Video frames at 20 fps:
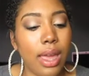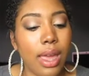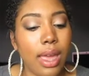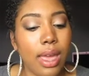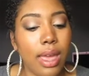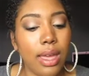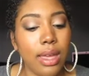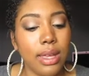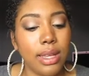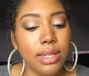
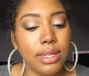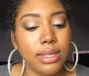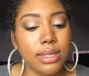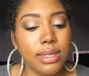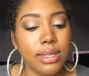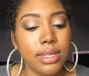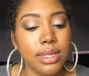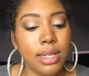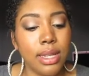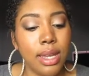
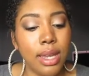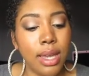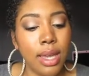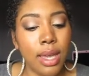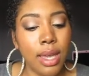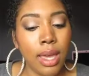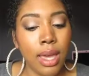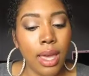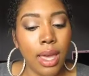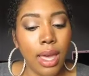And
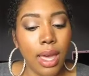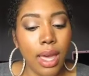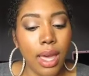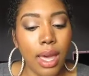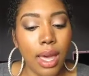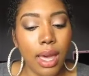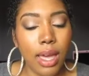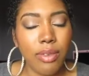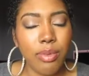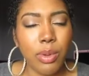
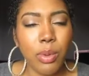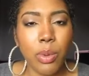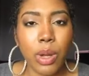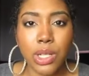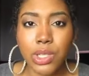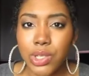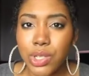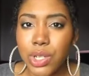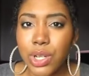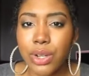I've been
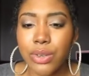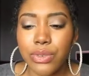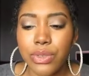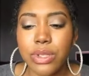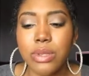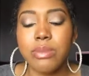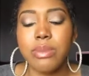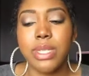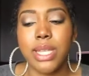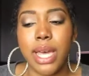watching her for
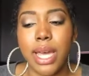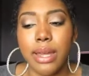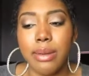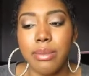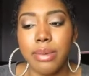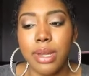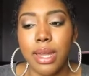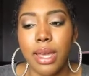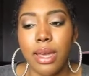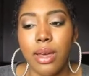some
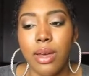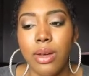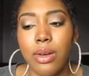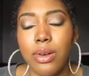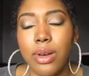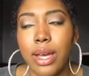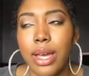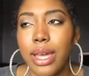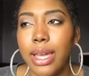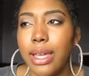time
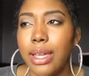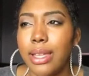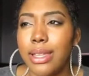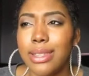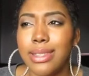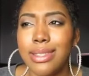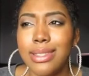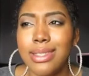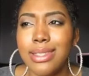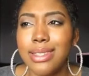now,
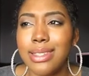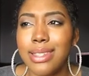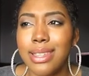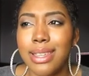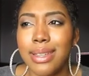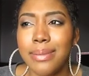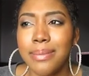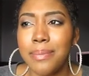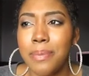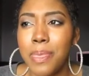and
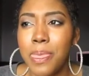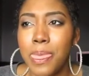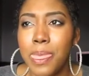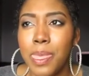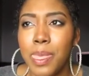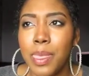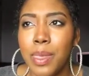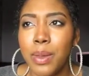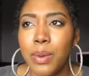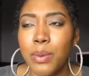
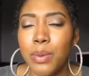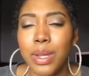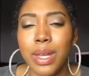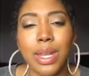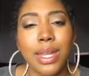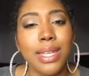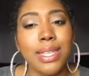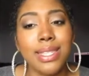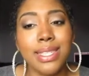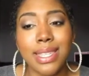when
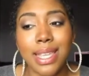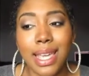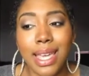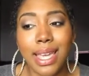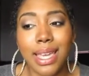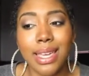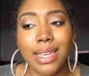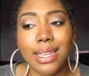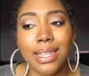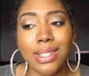I
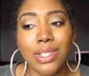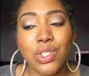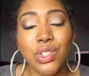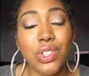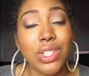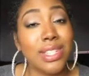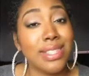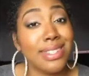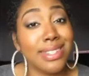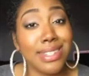say
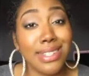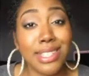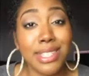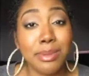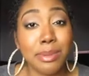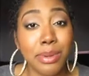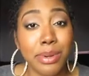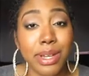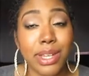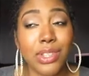she's an
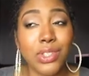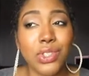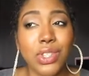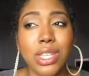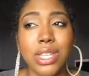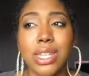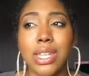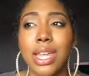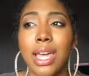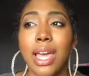
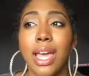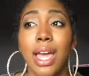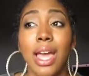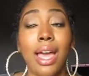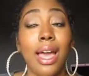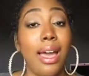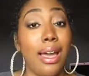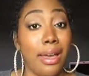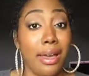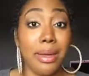inspiration,
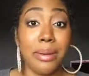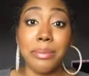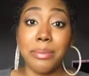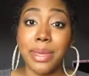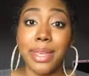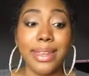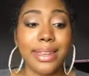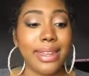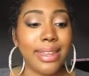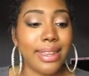I
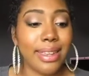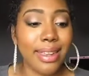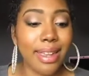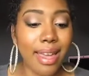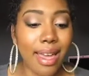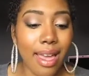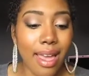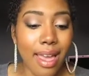mean it.